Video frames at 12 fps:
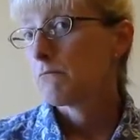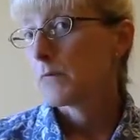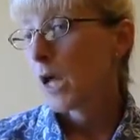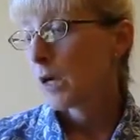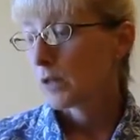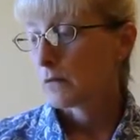
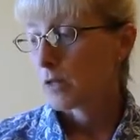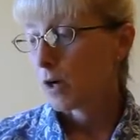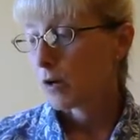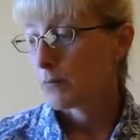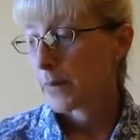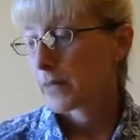sock
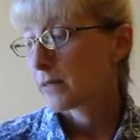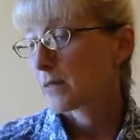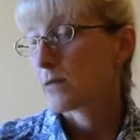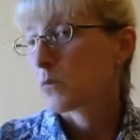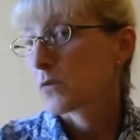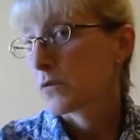yarn
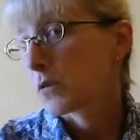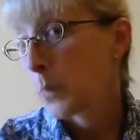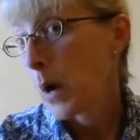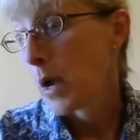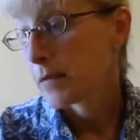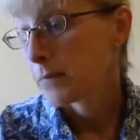bases will
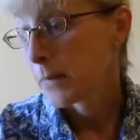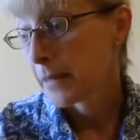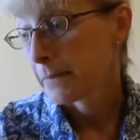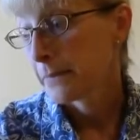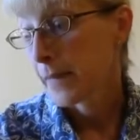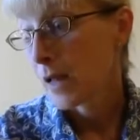surprise
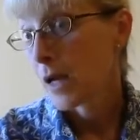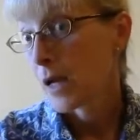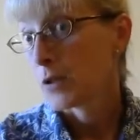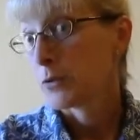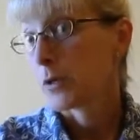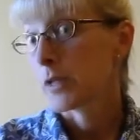me.
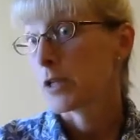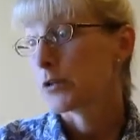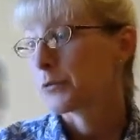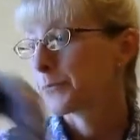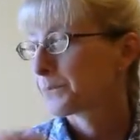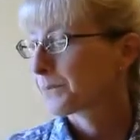I do not
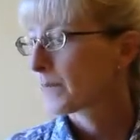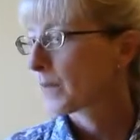know.